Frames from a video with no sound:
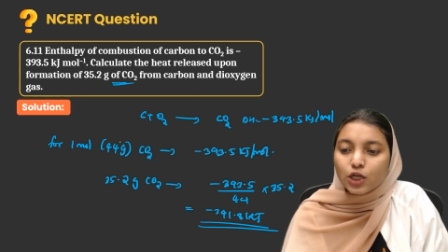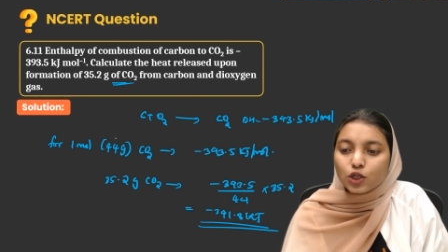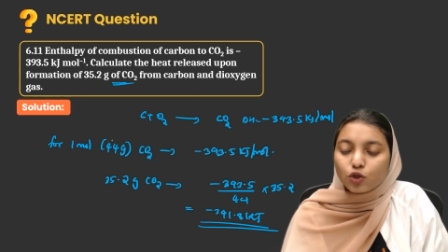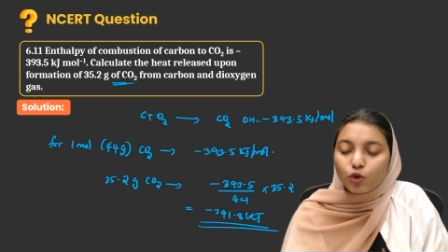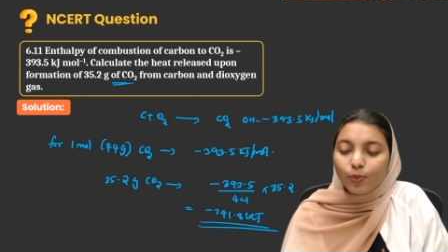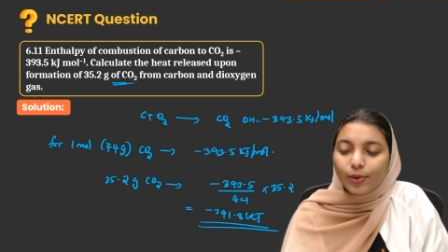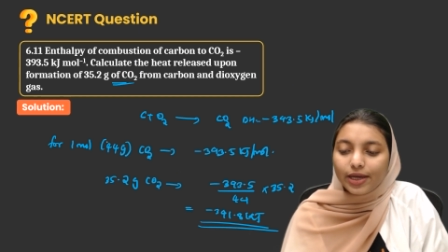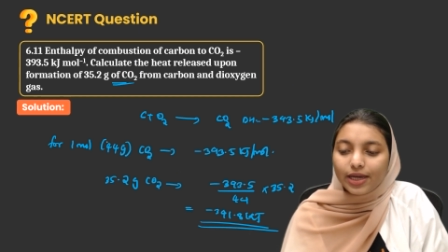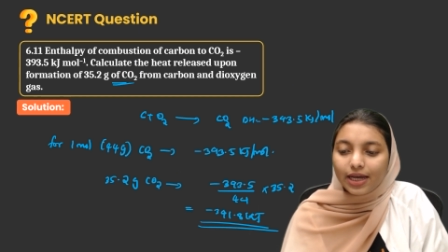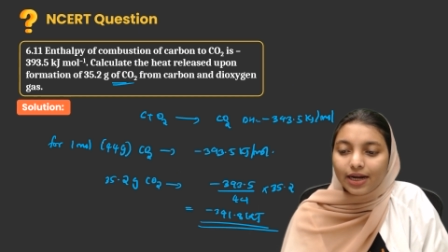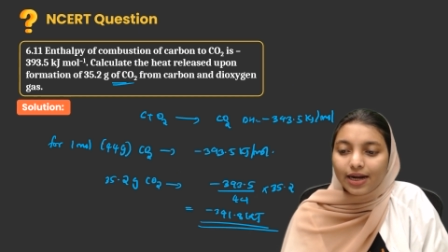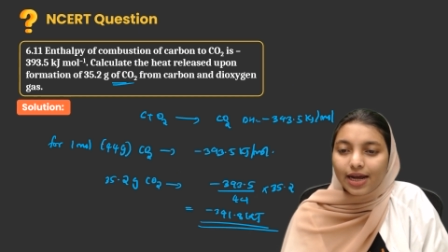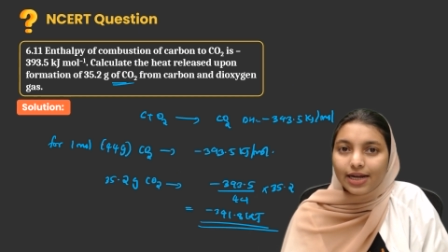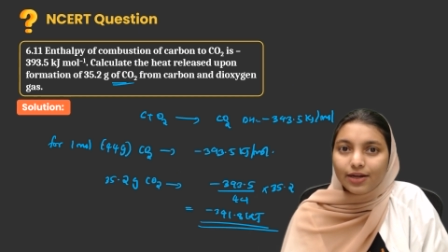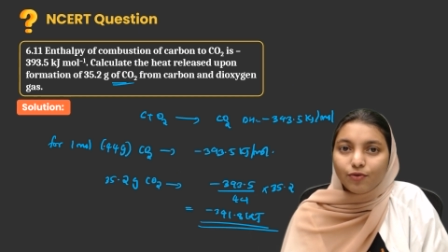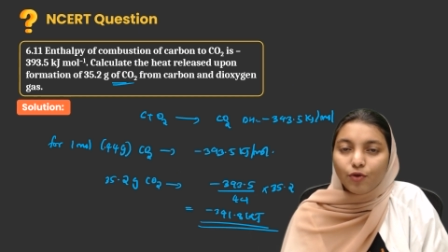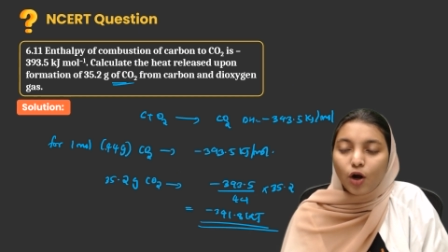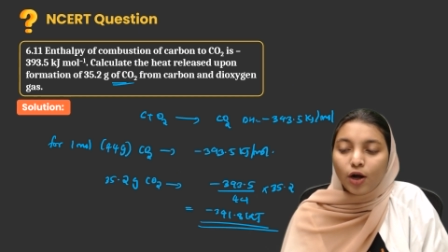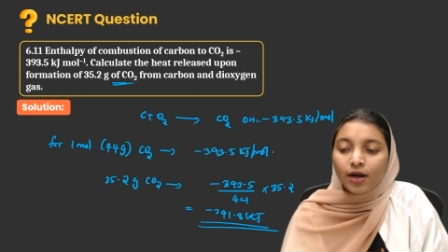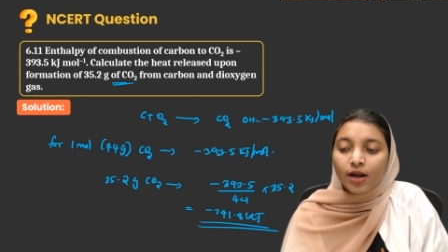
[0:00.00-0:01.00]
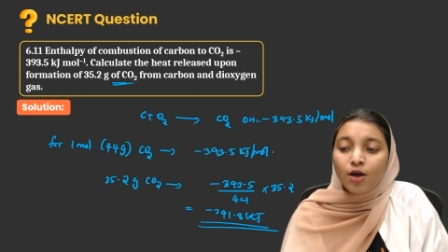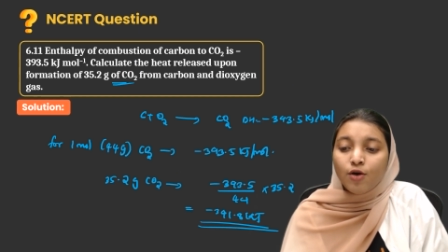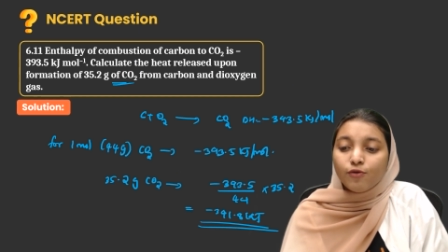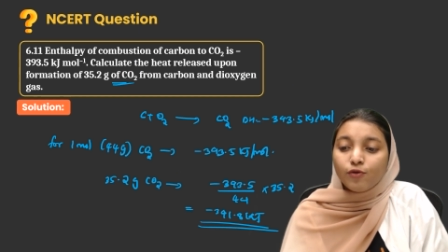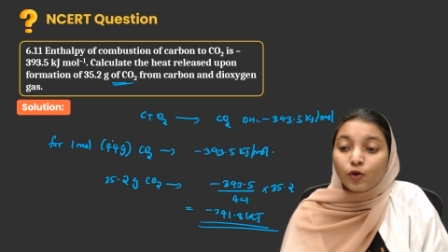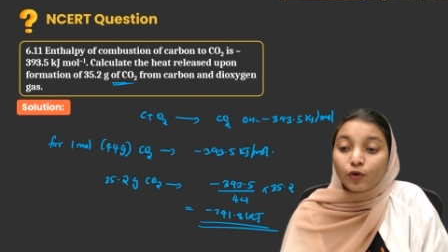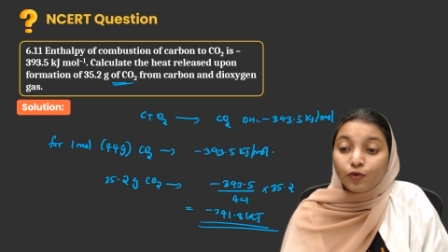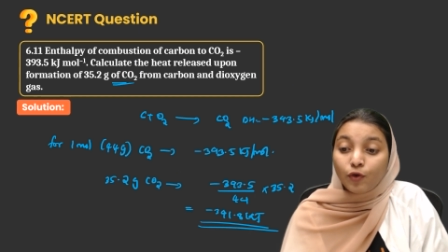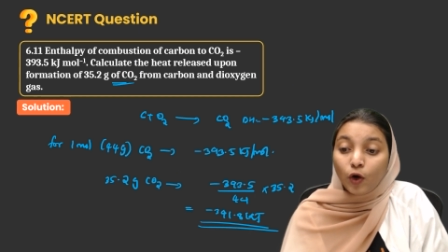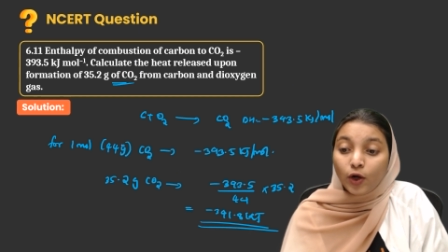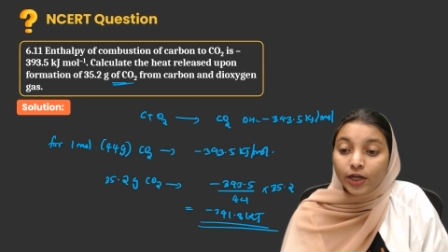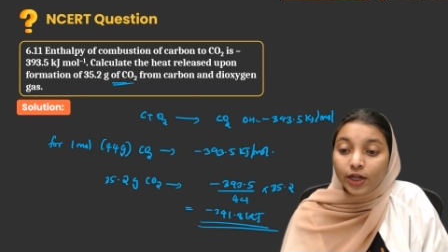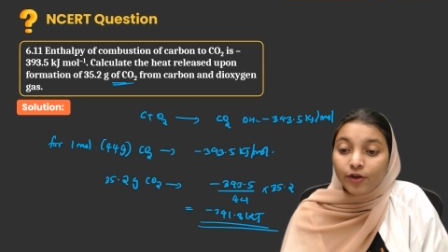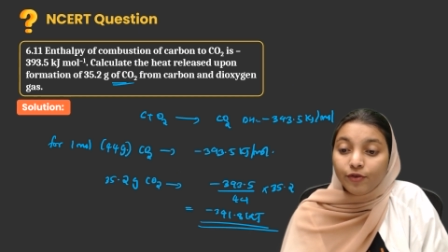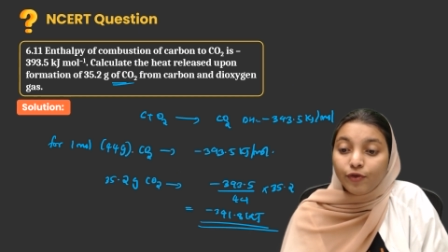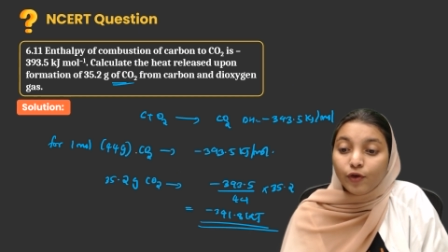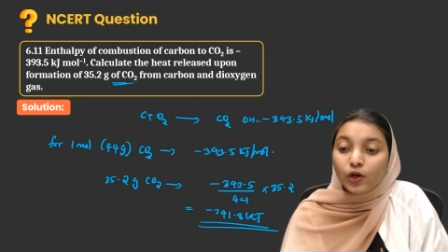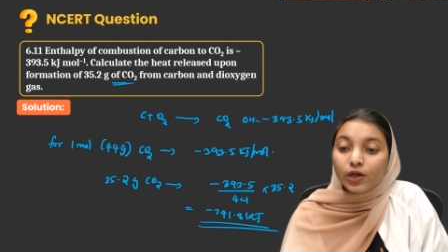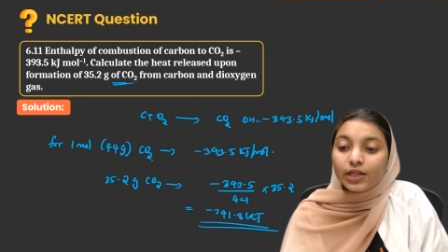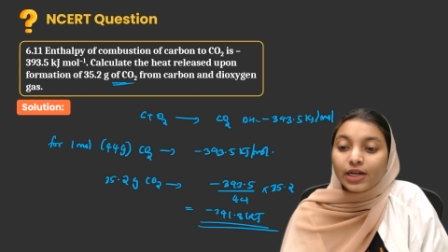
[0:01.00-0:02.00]
So we can write what? For
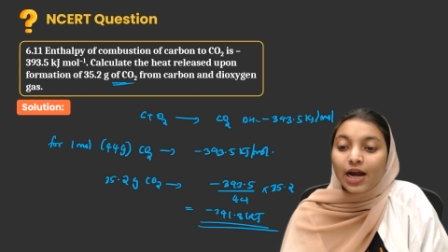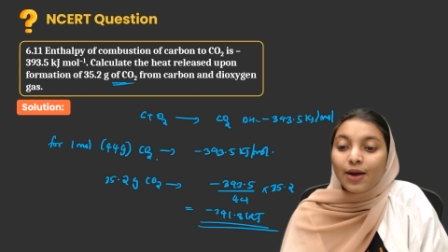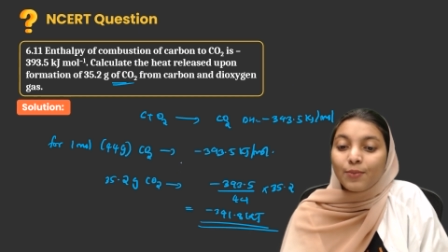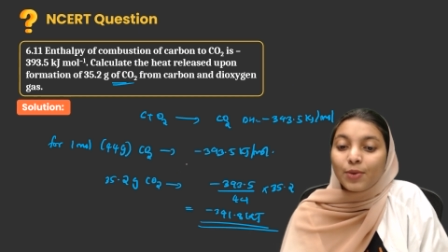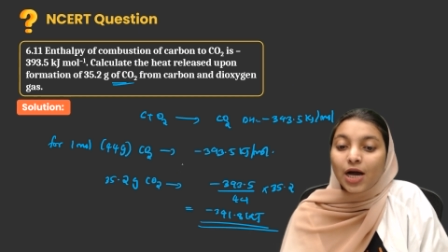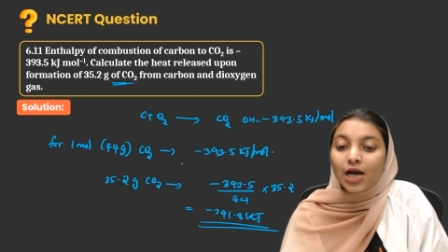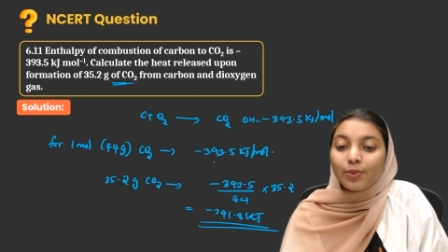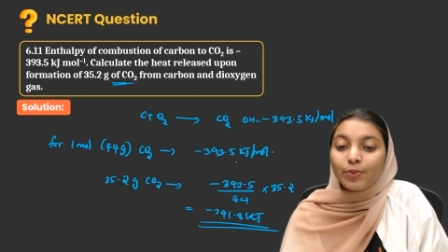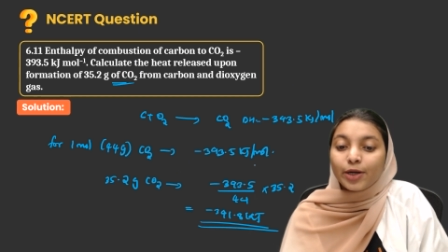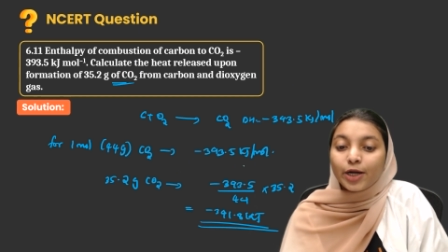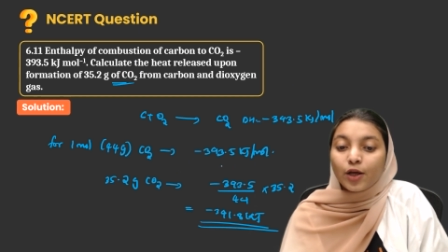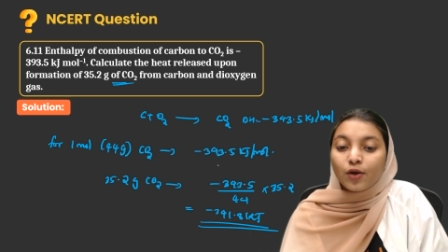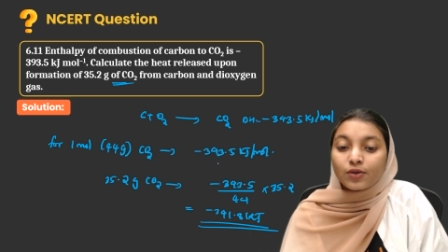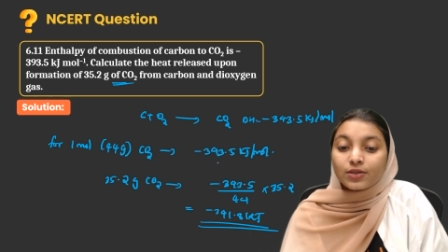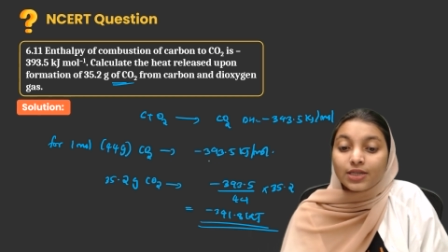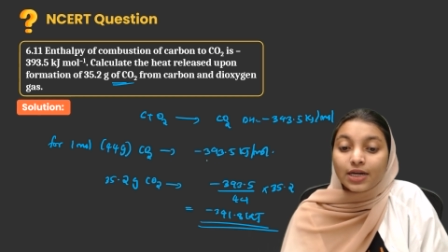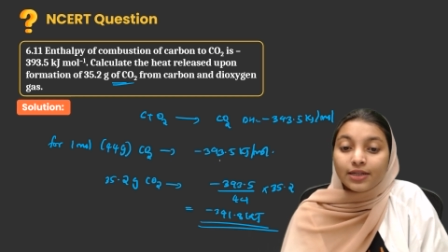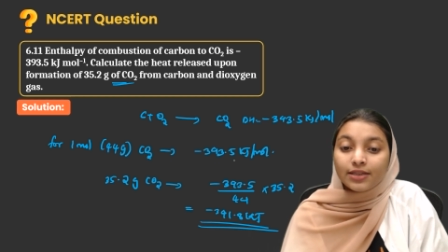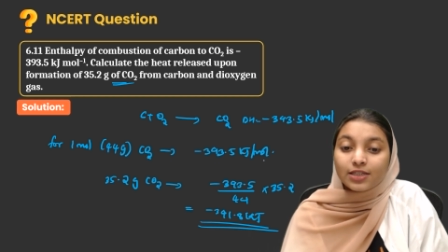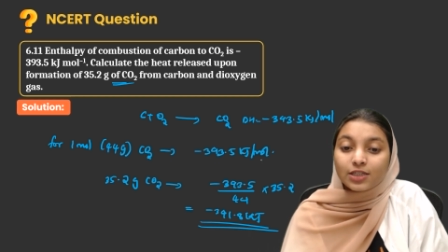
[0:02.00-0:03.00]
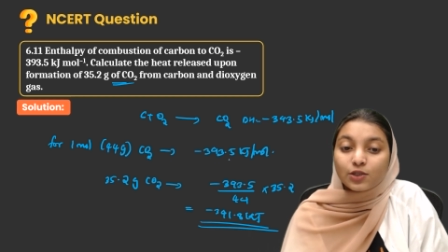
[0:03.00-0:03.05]
44 gram carbon dioxide,